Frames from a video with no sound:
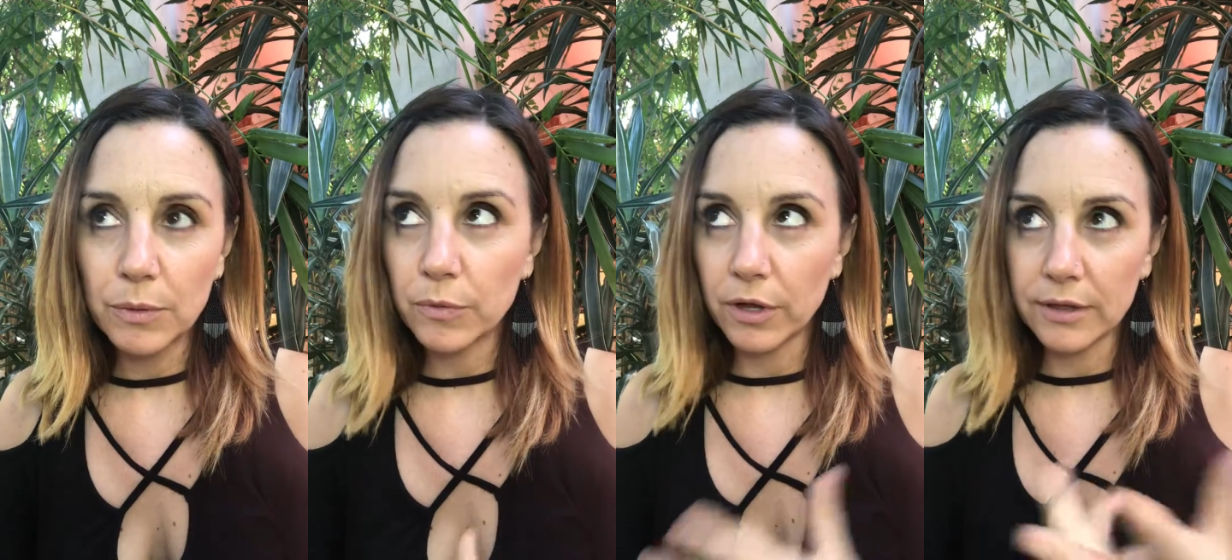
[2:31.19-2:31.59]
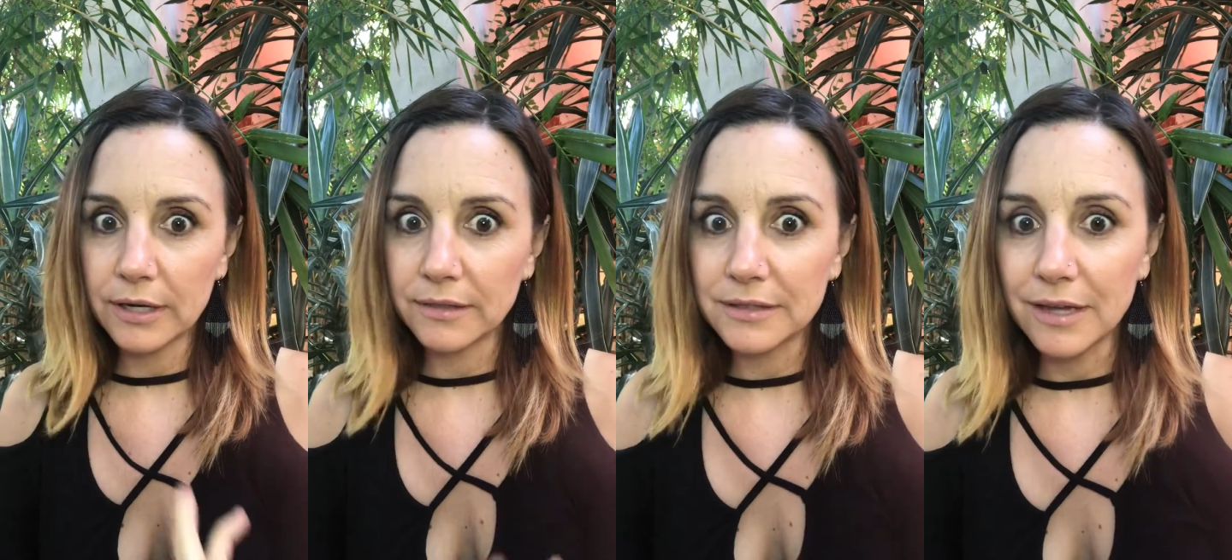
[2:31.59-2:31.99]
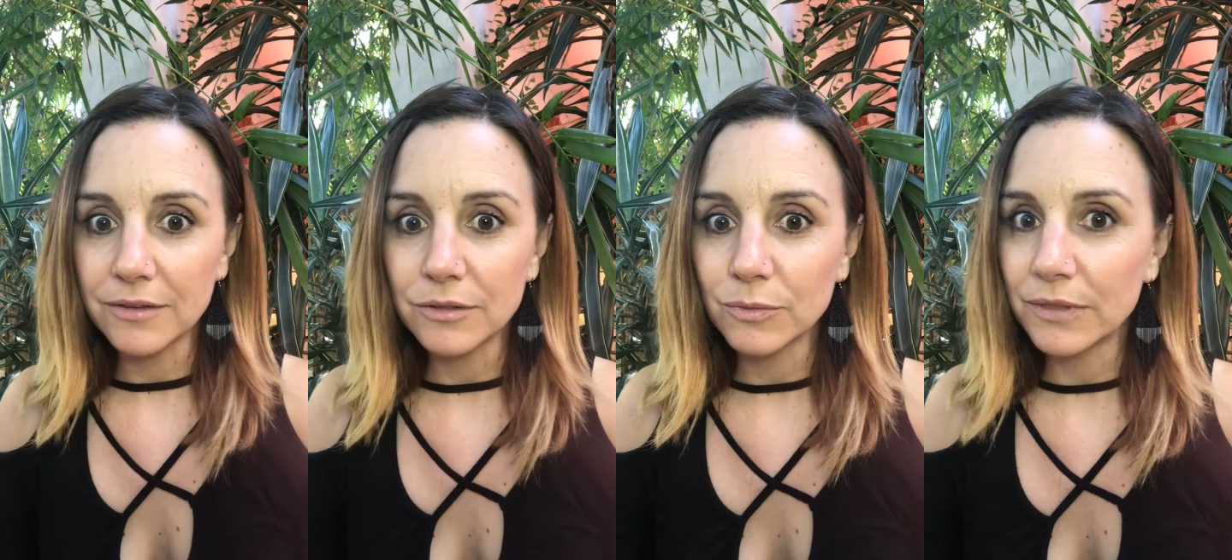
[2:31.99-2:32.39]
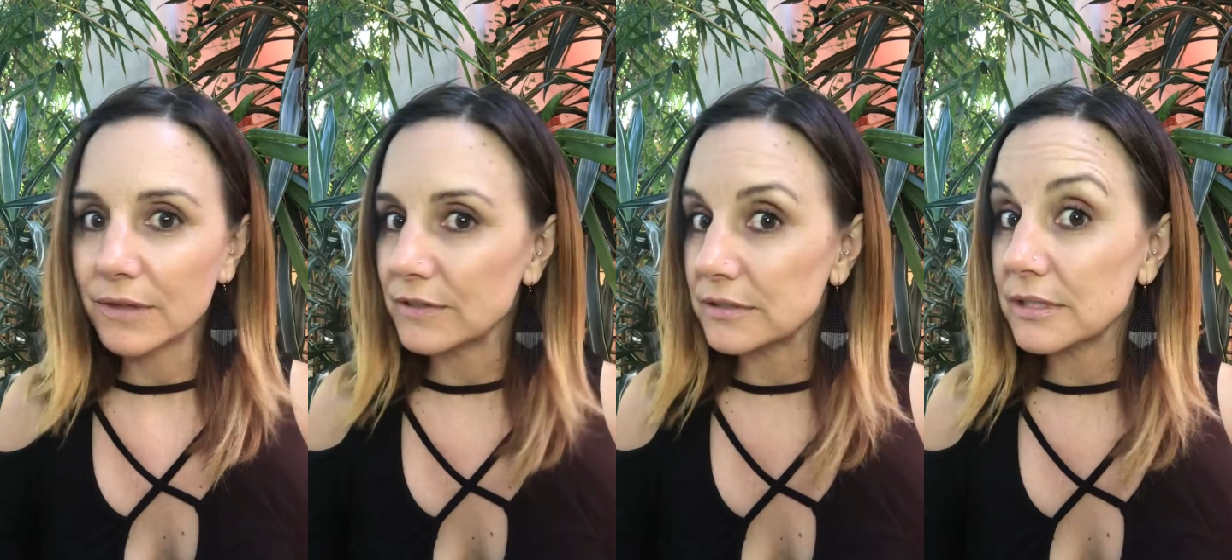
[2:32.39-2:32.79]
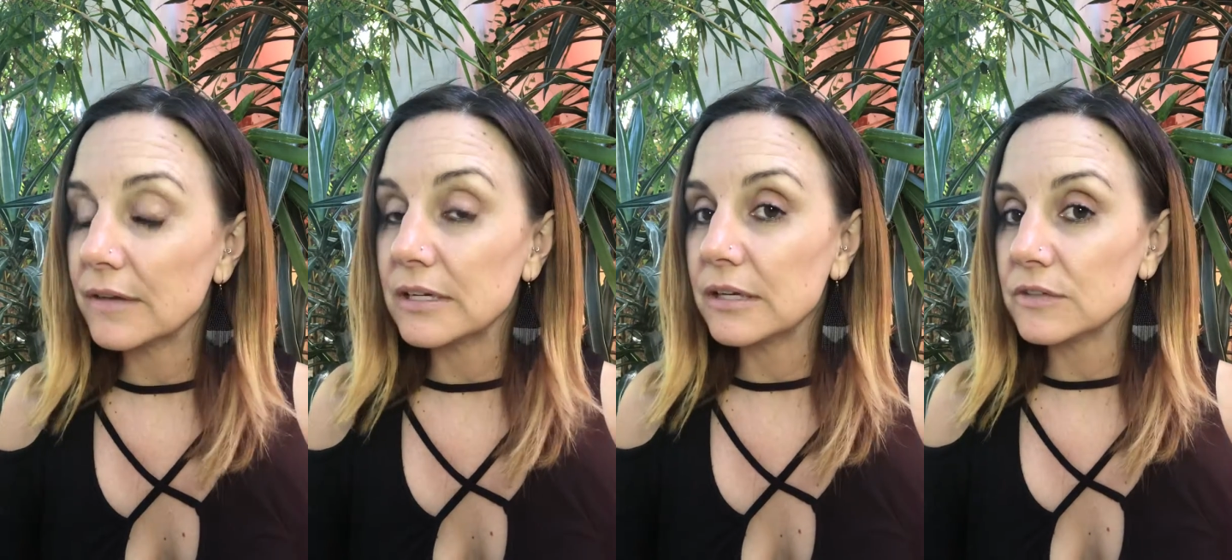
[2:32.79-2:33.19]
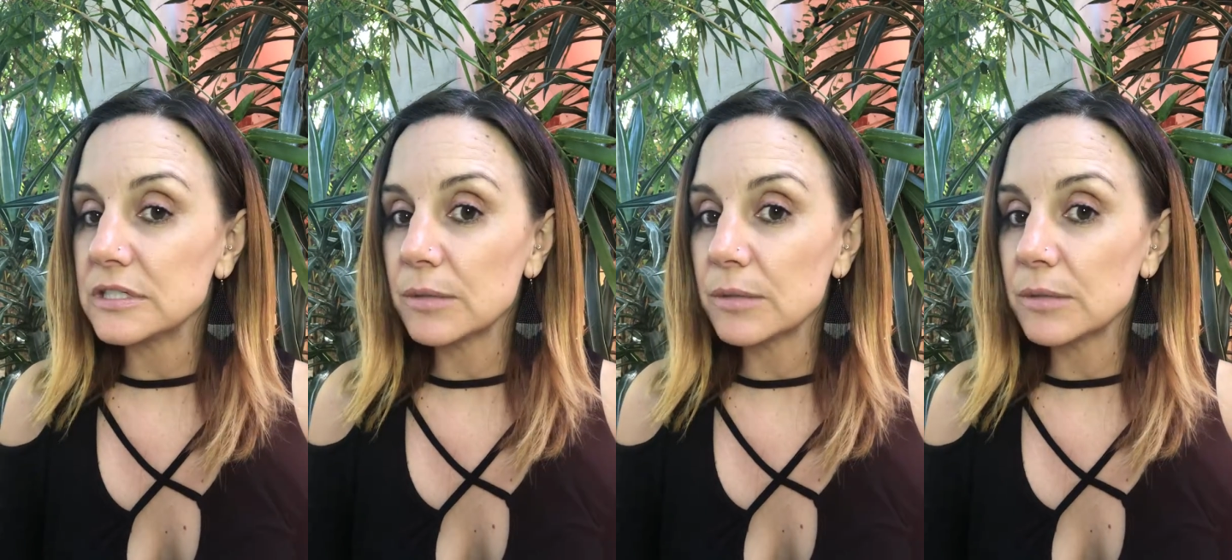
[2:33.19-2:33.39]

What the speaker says: what we're all getting the download with even